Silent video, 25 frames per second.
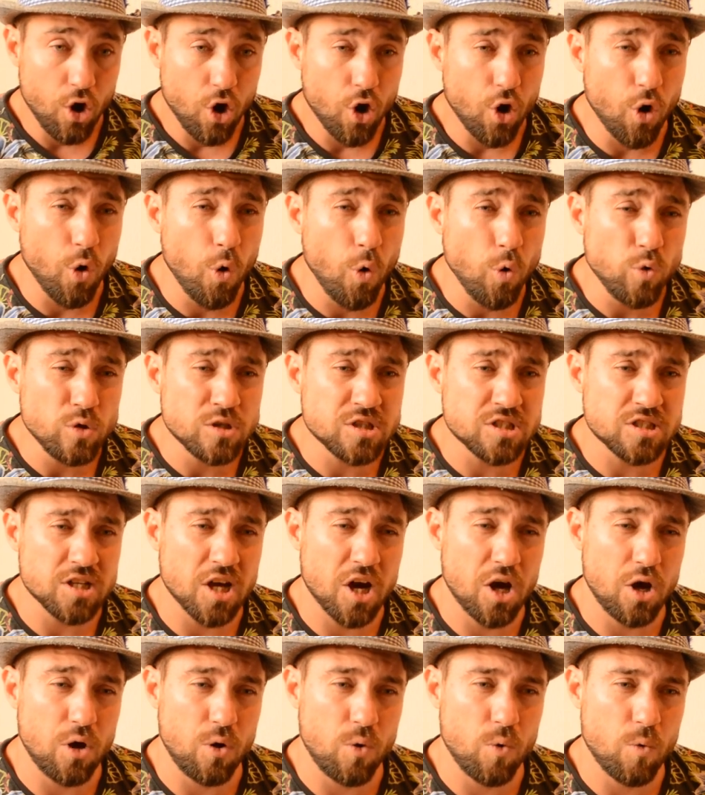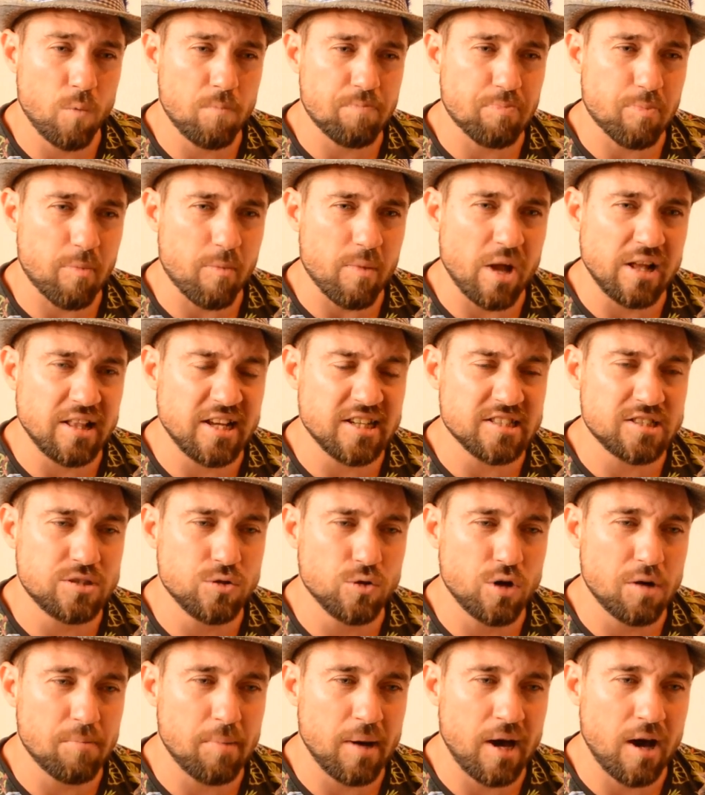Also, let's
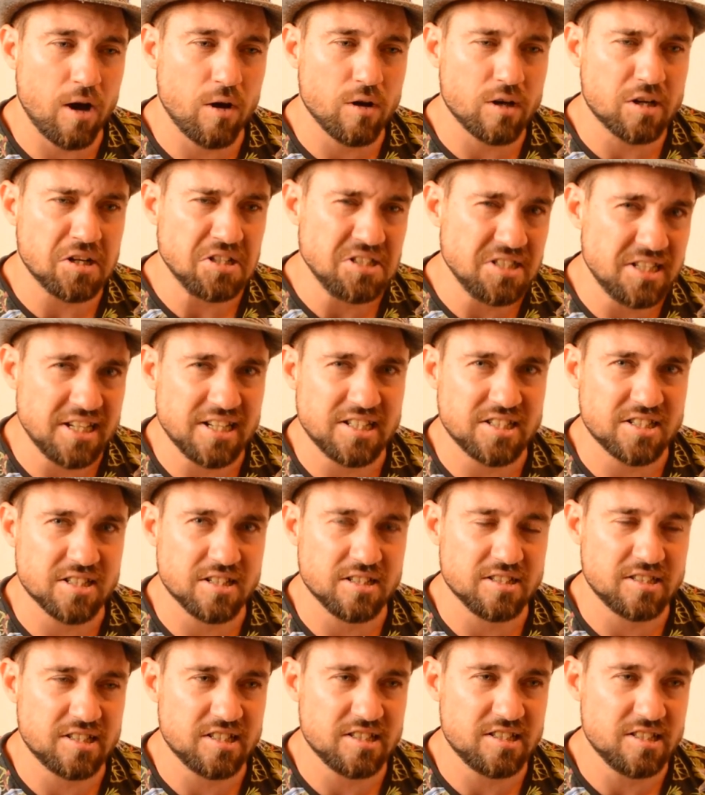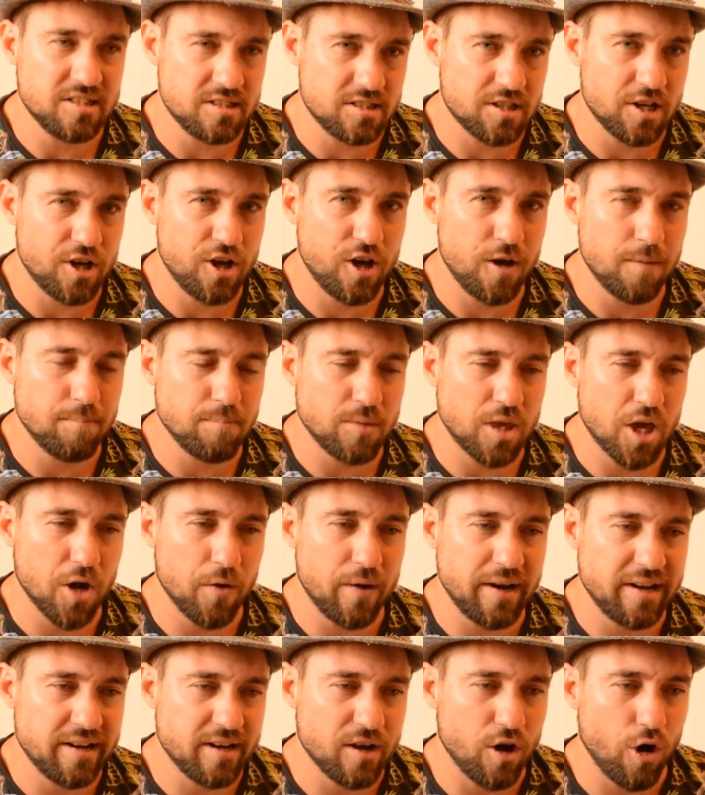talk about conditions. This is um,
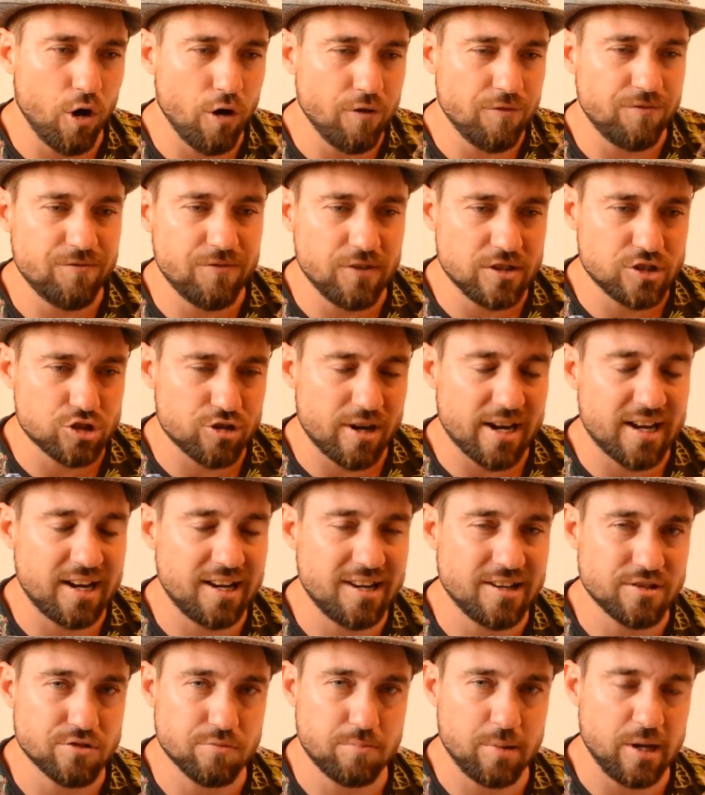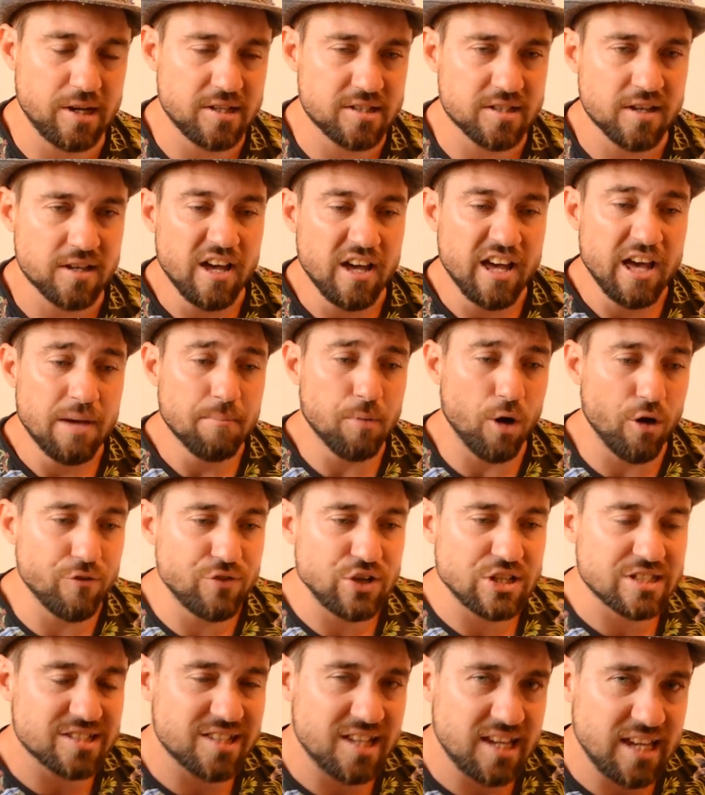going off track a little bit. But
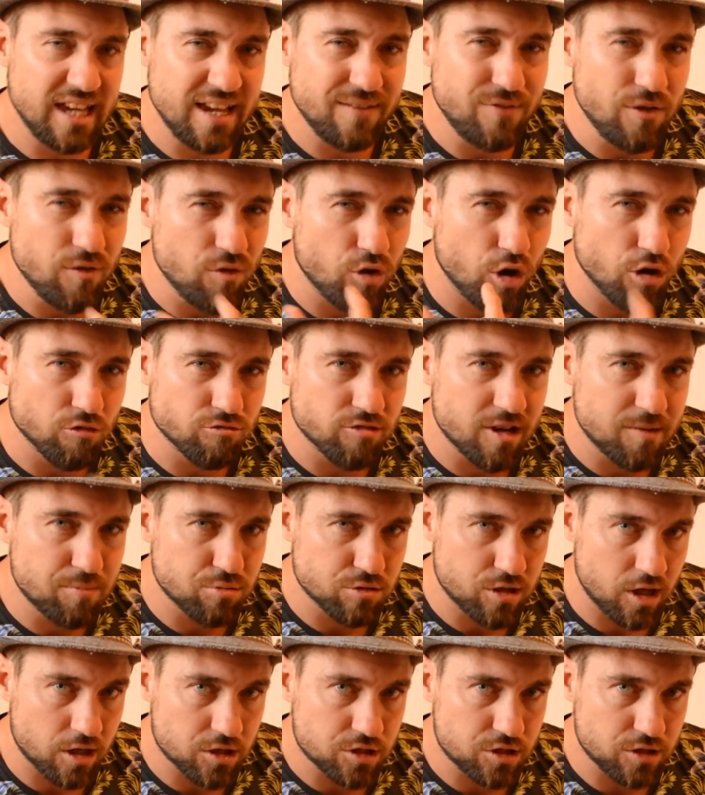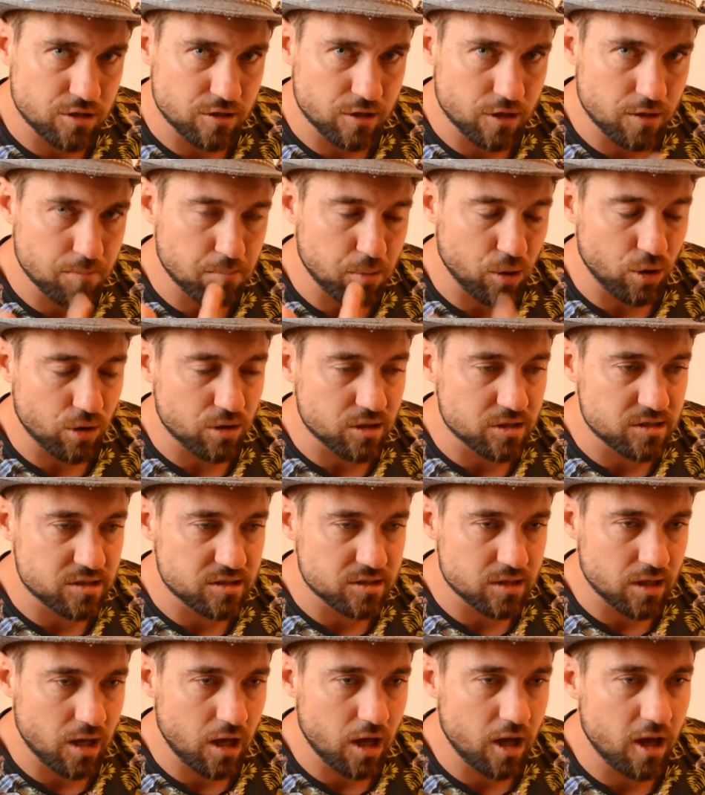obviously, if you've got a reproduction
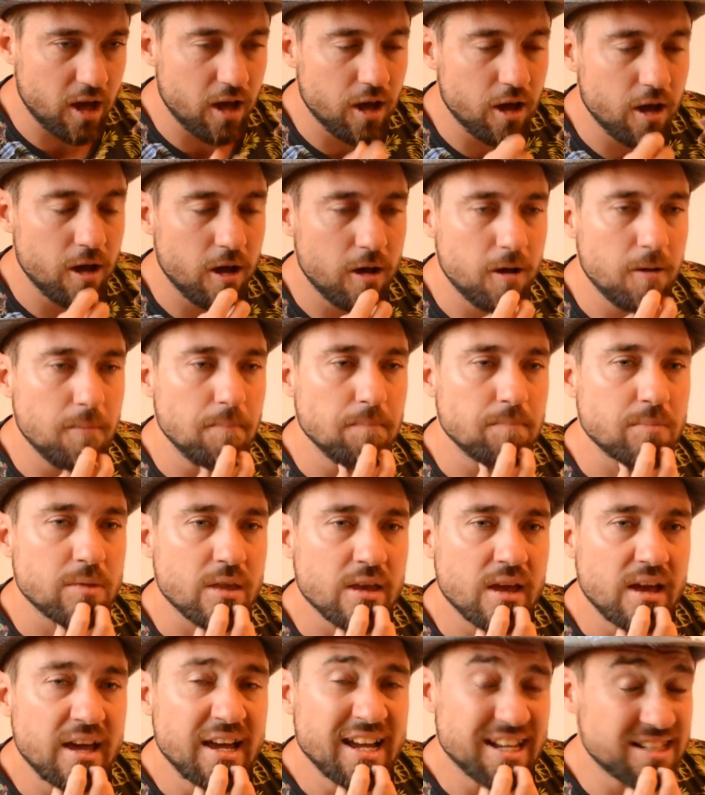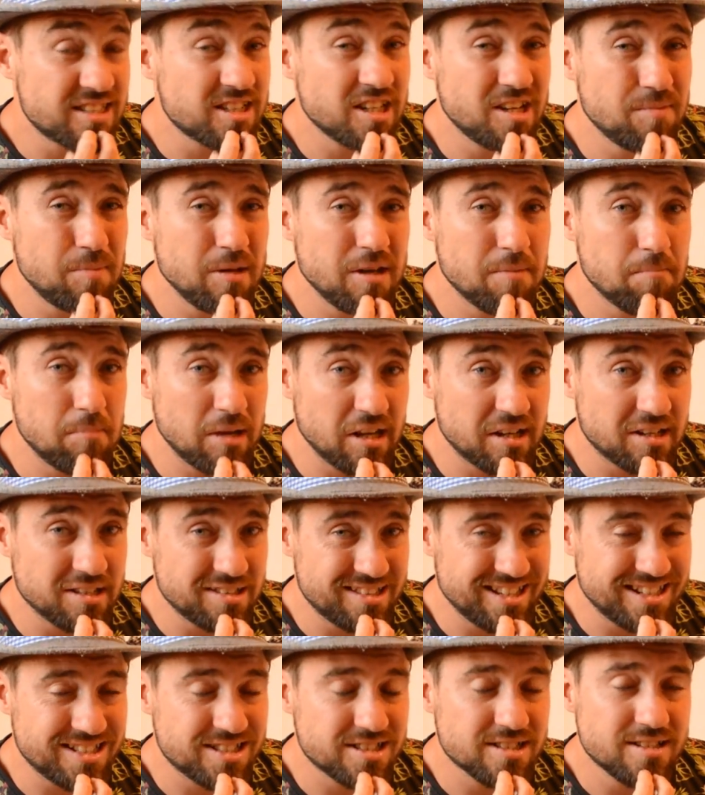box, um, it's going to be in mint
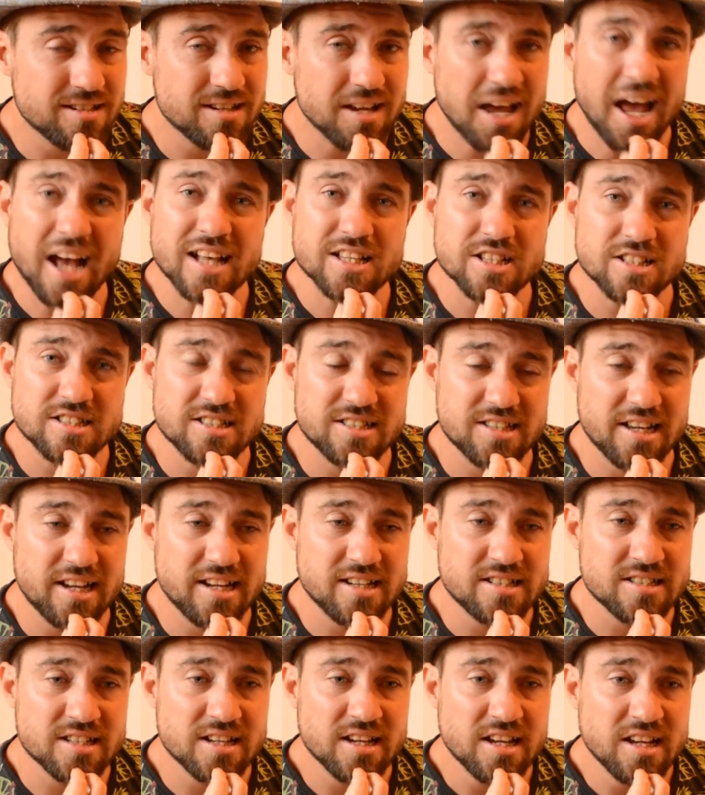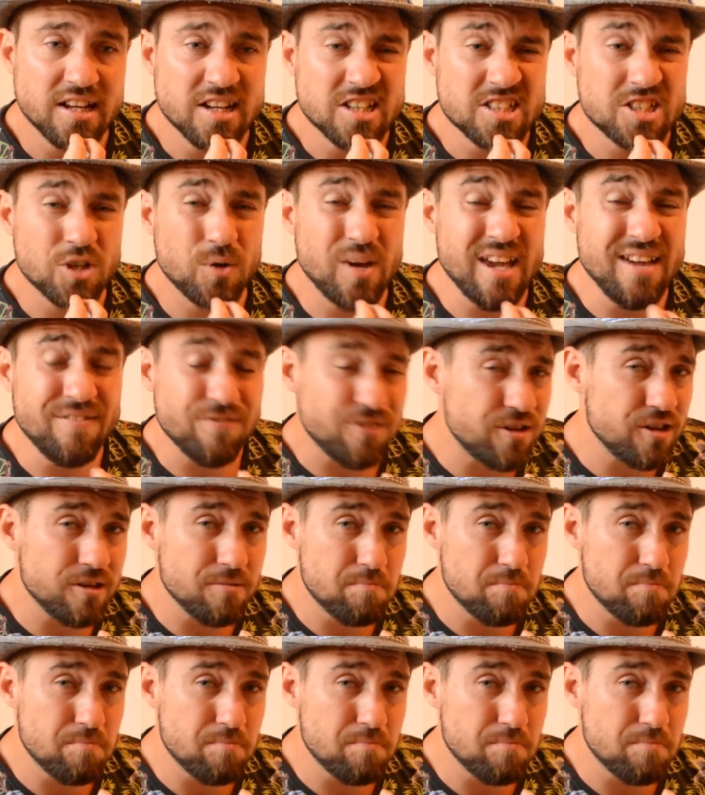condition, as I said. So if you